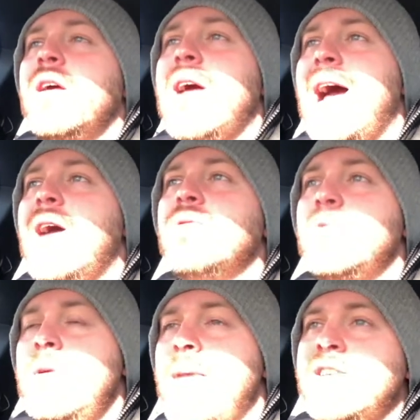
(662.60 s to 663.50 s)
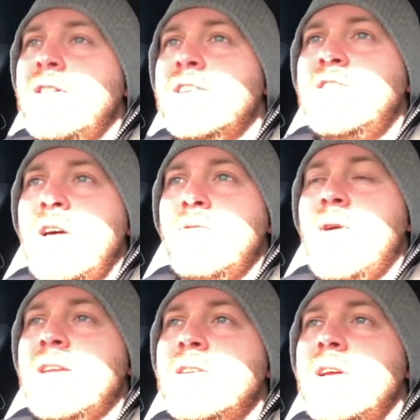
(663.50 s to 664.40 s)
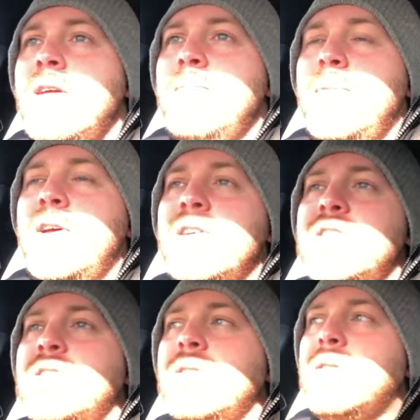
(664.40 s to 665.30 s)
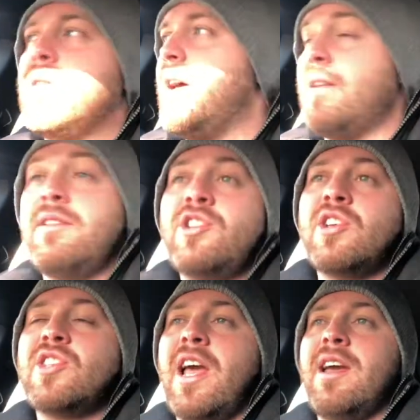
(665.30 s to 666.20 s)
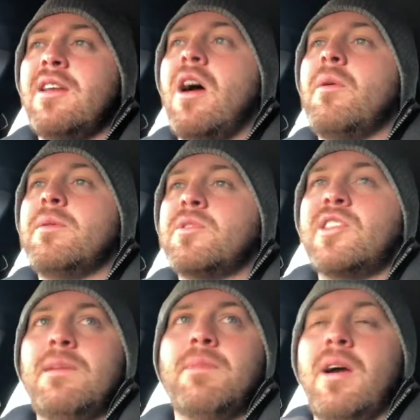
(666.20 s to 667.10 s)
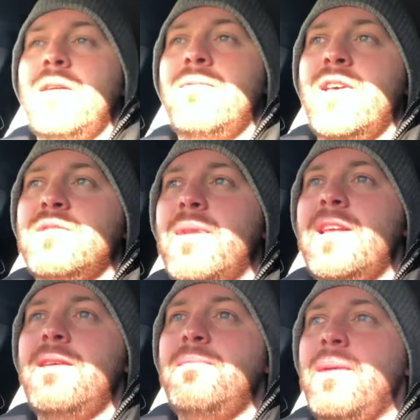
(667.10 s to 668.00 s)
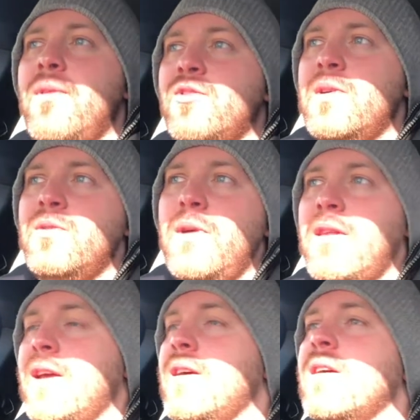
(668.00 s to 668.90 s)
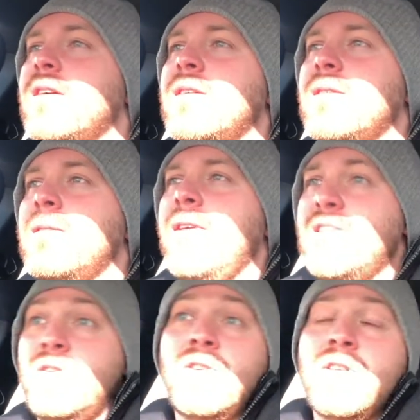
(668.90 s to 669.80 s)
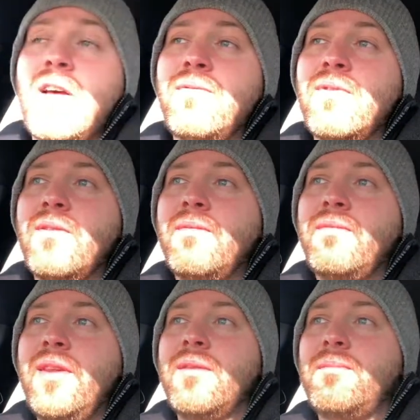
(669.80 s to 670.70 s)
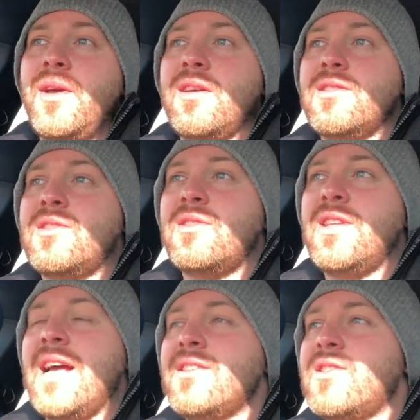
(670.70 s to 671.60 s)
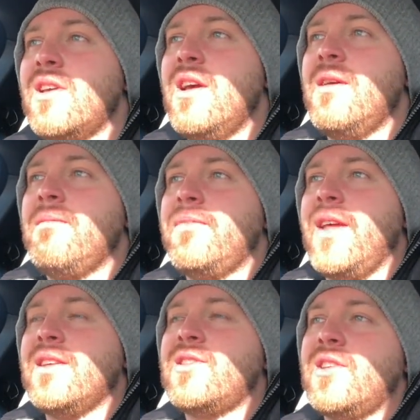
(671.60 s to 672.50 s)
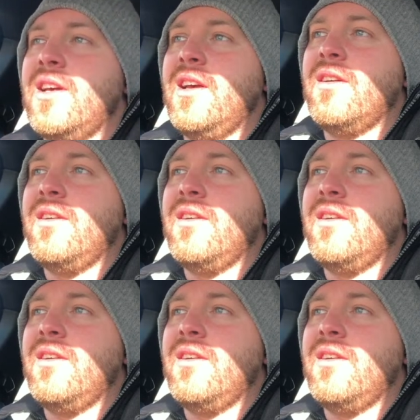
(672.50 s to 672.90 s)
how do we measure this the other end? Because and just saying, oh, it was seen by this many people on Twitter, we think, isn't good enough, because that's a